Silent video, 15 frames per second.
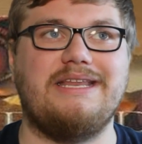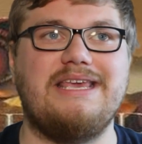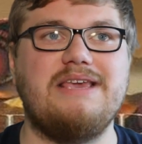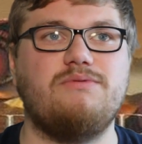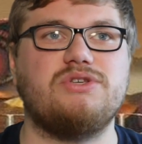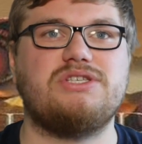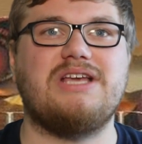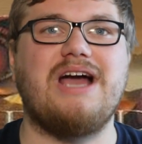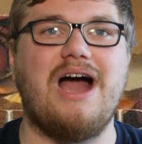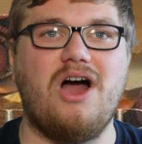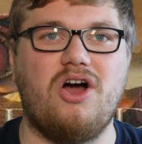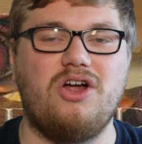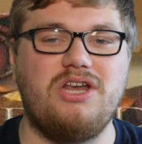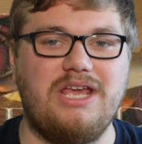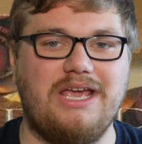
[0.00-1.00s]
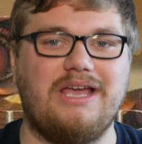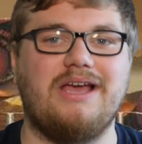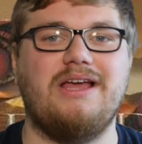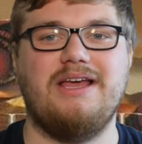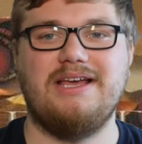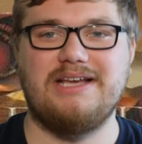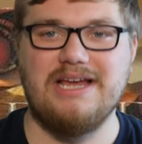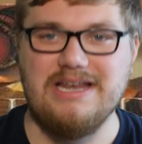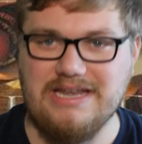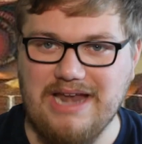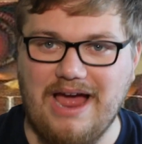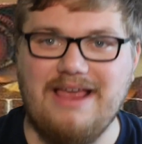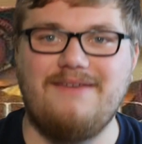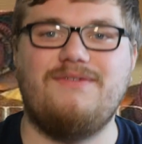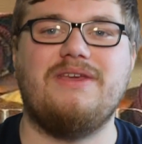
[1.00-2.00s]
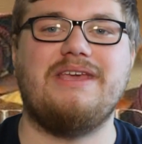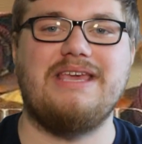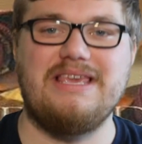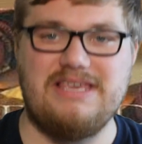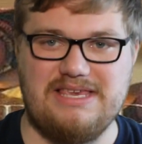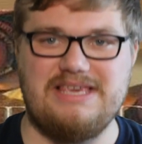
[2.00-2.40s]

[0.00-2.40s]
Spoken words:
He was cunning, conniving,